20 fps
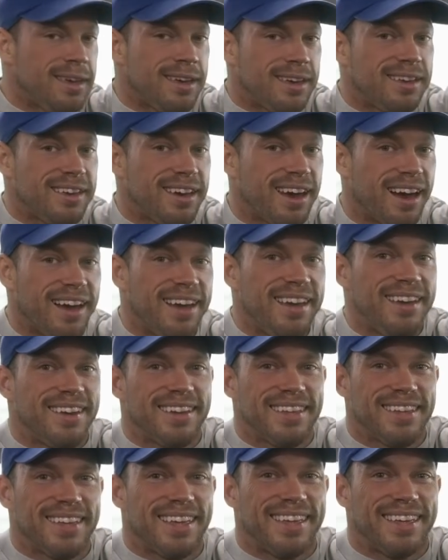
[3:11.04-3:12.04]
yeah,
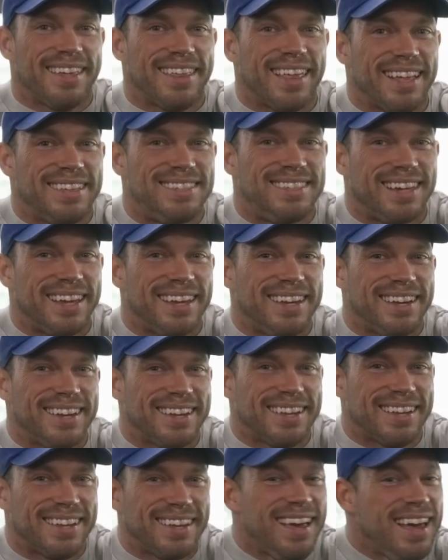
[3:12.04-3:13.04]
that's it.
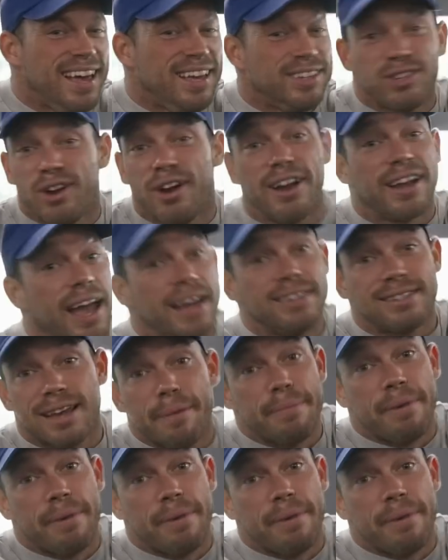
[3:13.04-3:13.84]
Sorry guys, I'm